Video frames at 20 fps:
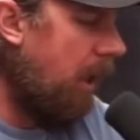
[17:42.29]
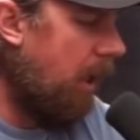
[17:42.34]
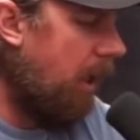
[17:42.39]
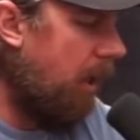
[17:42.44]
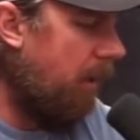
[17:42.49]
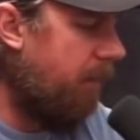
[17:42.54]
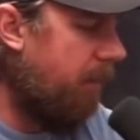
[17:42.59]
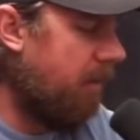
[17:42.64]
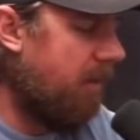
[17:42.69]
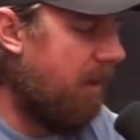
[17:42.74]

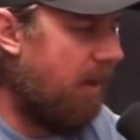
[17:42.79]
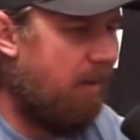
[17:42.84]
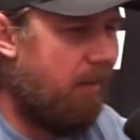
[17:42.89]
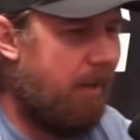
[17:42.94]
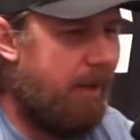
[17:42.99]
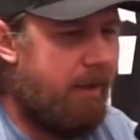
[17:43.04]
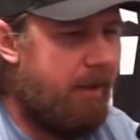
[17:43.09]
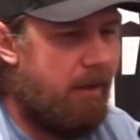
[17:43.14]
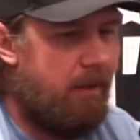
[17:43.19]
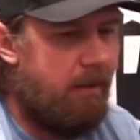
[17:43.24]
They're kind of
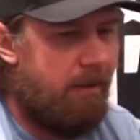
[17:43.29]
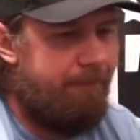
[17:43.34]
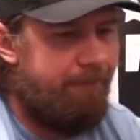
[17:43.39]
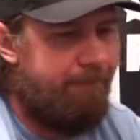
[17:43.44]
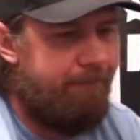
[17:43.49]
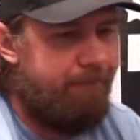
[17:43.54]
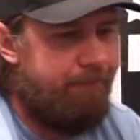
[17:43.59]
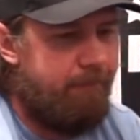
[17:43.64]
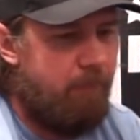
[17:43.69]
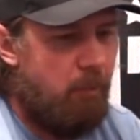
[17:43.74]
like a
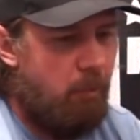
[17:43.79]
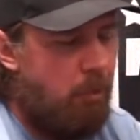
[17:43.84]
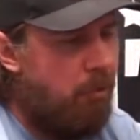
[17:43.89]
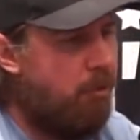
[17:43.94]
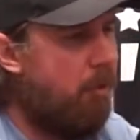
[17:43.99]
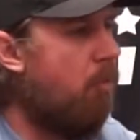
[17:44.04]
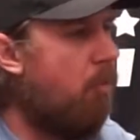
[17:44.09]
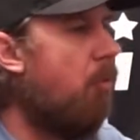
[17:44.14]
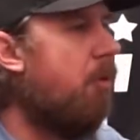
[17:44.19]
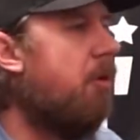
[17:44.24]

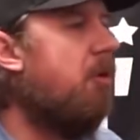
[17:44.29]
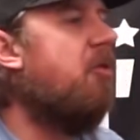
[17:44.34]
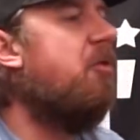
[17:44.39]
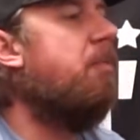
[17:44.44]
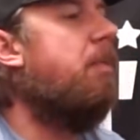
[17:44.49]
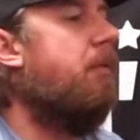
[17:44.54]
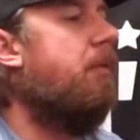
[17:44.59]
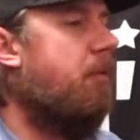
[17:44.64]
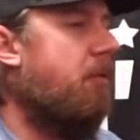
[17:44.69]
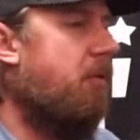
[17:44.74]
Wounded Warriors,
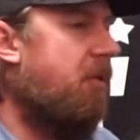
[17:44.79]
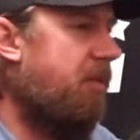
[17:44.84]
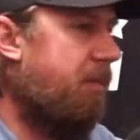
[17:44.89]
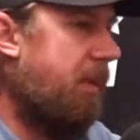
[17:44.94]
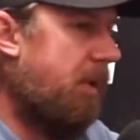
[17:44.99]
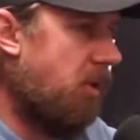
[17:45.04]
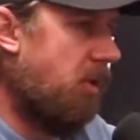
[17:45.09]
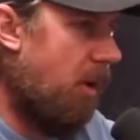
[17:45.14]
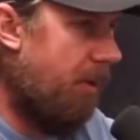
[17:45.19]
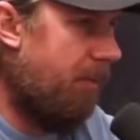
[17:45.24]
but for the
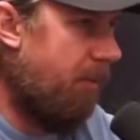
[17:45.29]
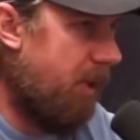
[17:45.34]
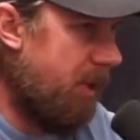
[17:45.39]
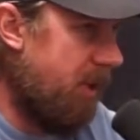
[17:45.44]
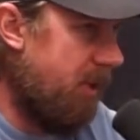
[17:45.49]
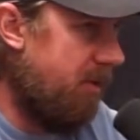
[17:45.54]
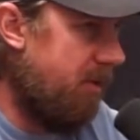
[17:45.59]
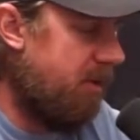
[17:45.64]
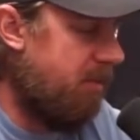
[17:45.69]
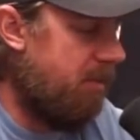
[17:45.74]
Special
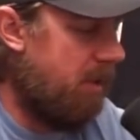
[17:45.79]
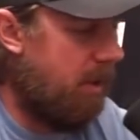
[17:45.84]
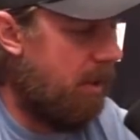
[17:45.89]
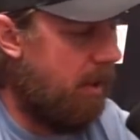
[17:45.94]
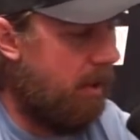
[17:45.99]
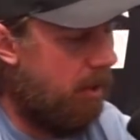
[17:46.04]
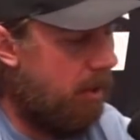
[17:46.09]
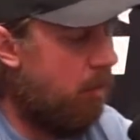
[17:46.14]
Operations community,